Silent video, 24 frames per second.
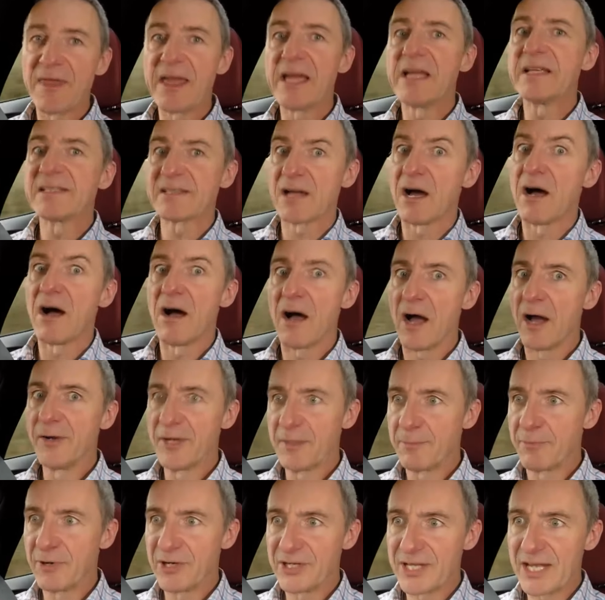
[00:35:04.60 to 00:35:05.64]
these are
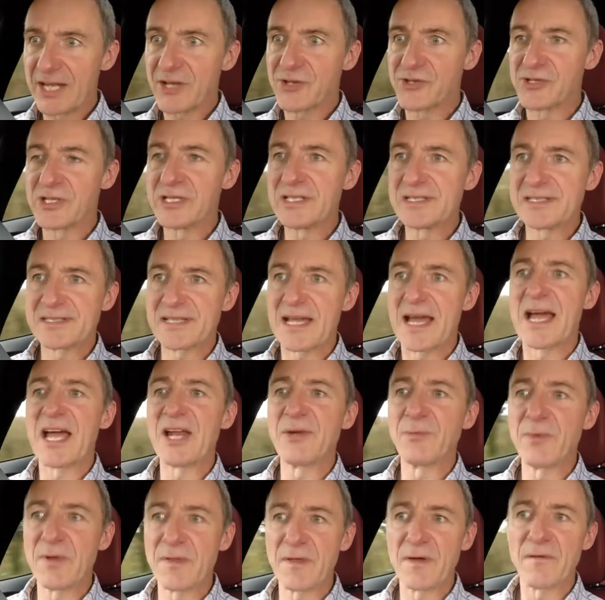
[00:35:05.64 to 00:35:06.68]
only predictions
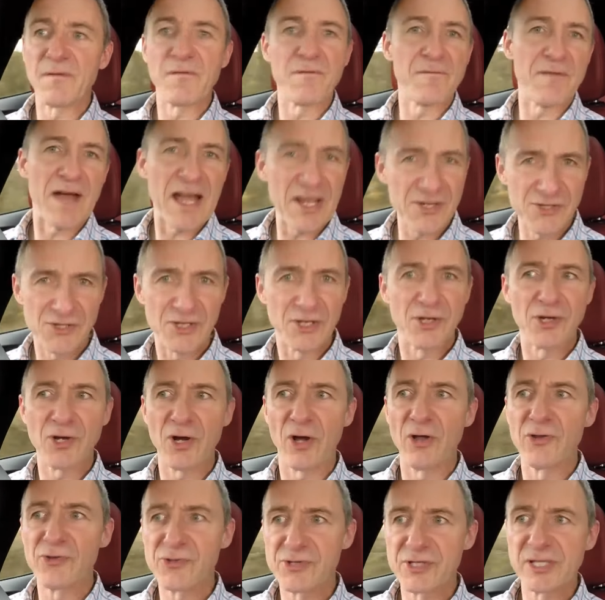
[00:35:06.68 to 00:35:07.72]
and with a fashion
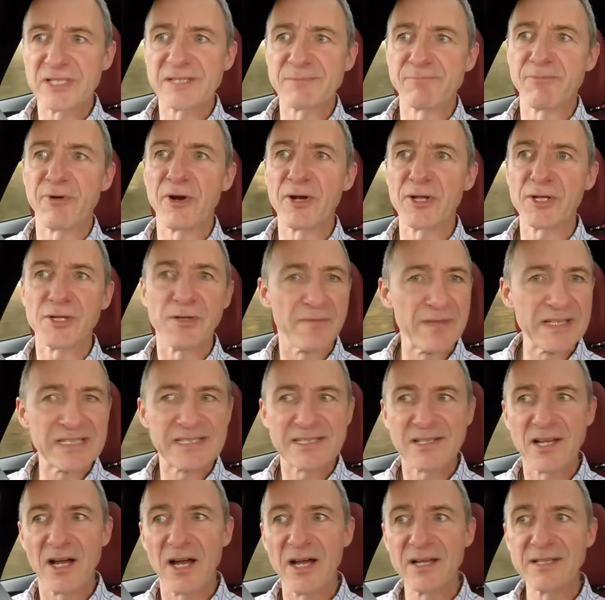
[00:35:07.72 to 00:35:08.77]
conscious purchase product of
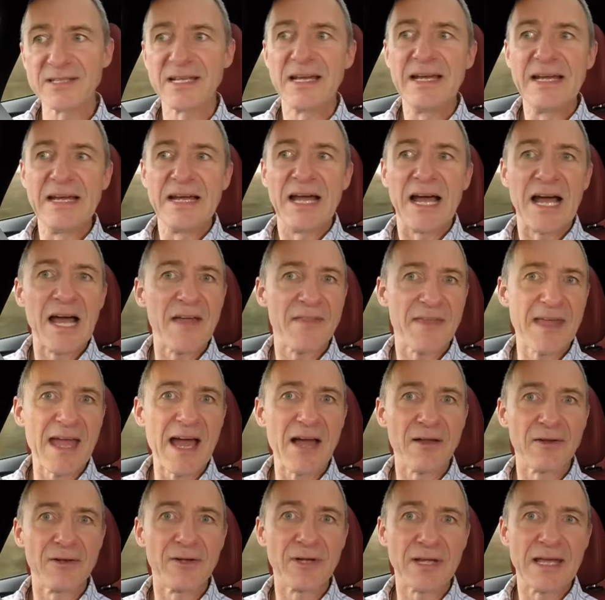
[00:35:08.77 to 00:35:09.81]
this kind, uh, the
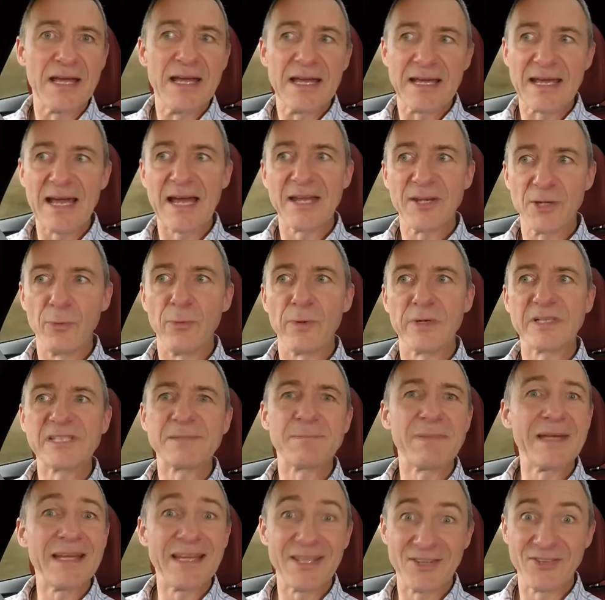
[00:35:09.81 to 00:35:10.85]
outlook can
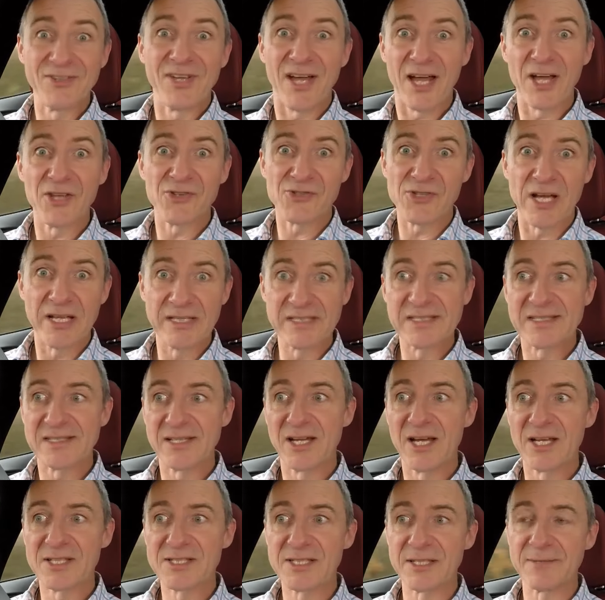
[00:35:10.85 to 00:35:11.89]
always be a touch
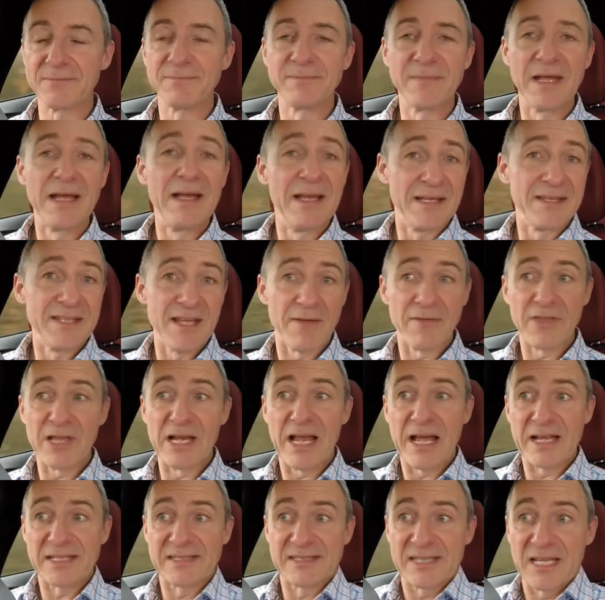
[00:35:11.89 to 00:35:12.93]
uncertain.
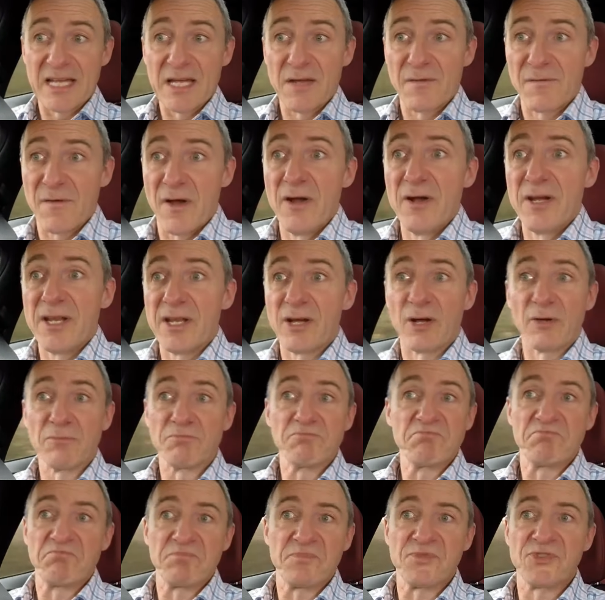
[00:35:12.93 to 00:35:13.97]
Nevertheless, if only
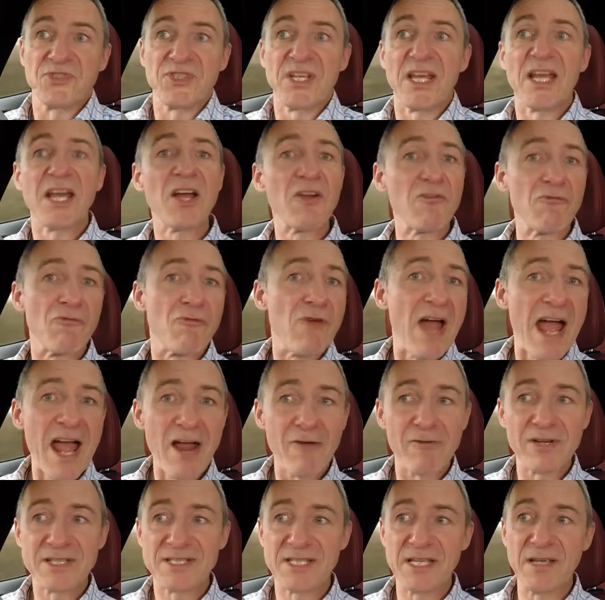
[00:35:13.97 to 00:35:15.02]
on sheer
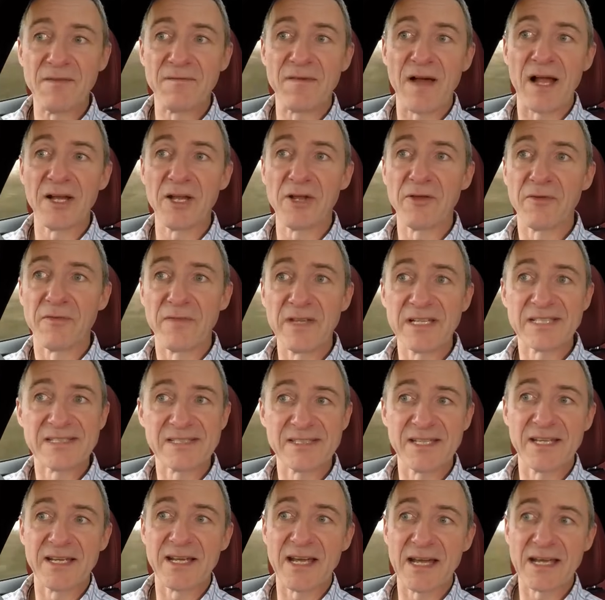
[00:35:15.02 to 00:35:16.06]
rarity value, this
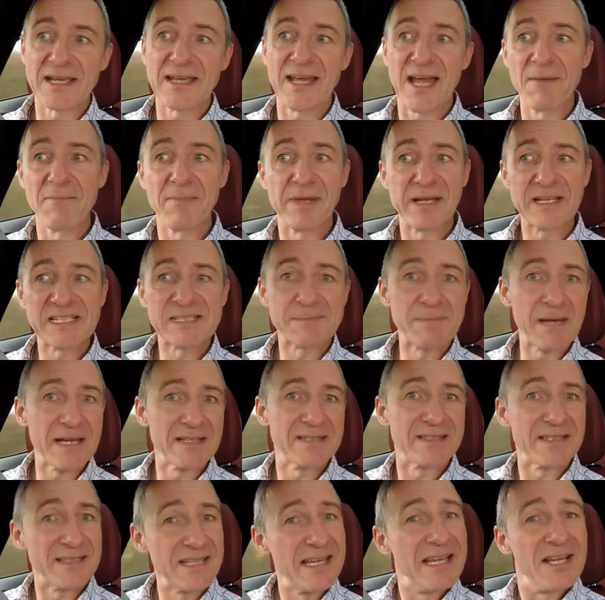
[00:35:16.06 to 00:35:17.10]
Stinger can be
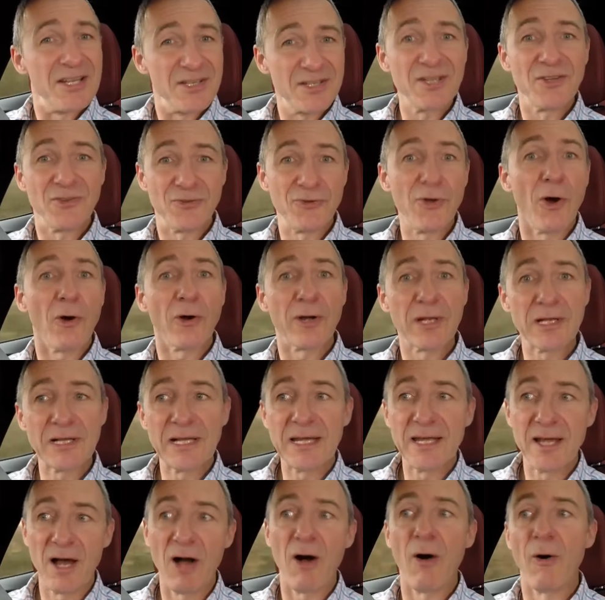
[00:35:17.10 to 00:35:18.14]
expected to
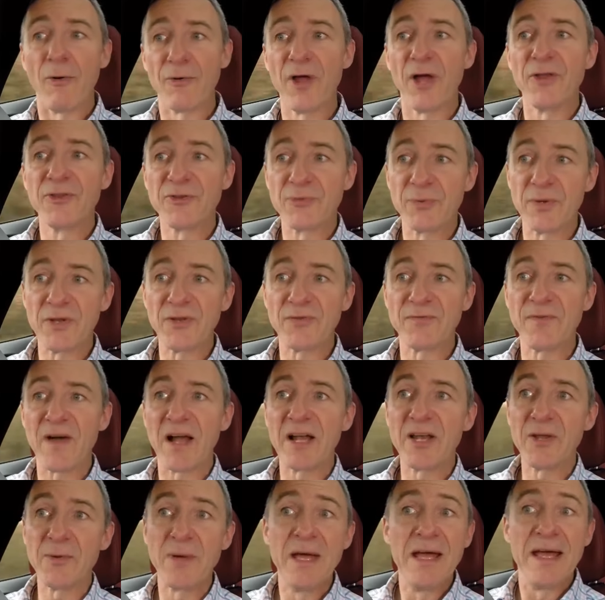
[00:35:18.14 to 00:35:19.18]
doggedly hold on to its
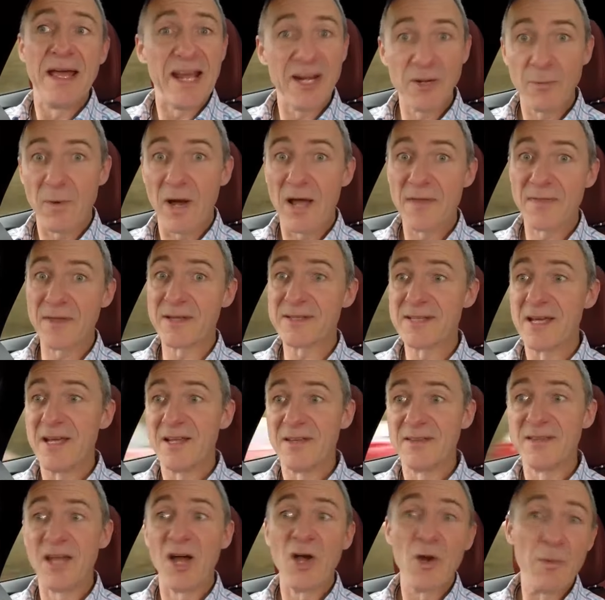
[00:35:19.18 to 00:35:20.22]
value in a way that
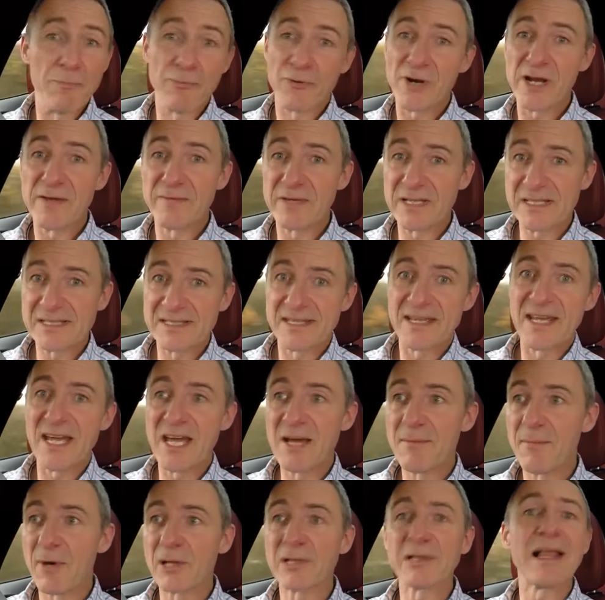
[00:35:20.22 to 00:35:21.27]
no previous
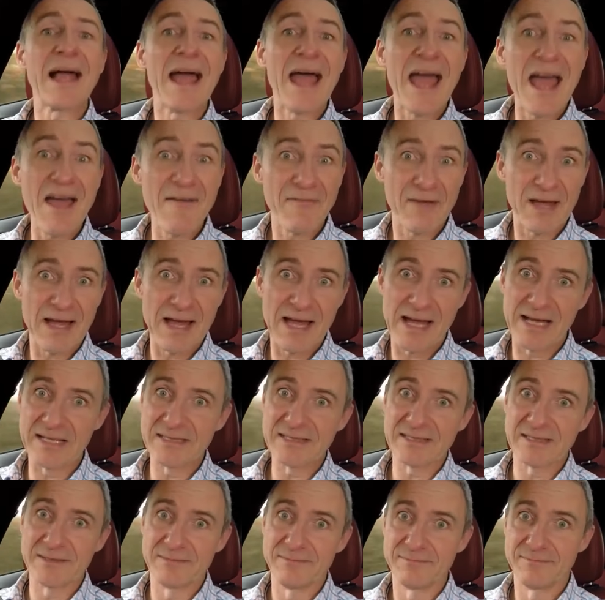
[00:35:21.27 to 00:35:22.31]
Kia model ever
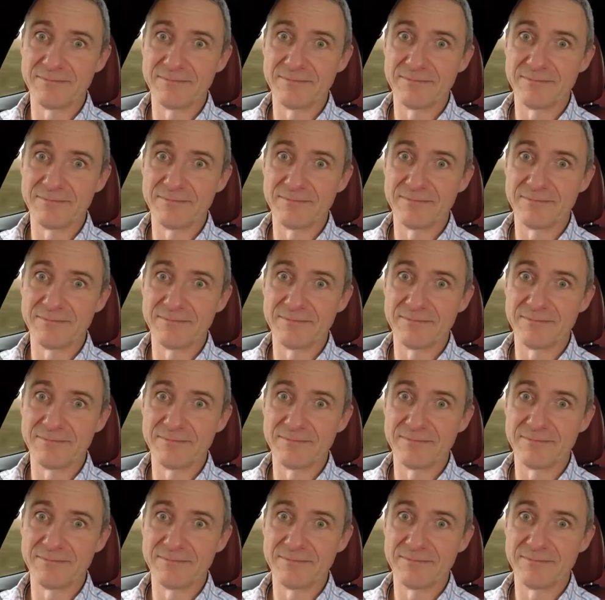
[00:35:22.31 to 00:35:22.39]
has.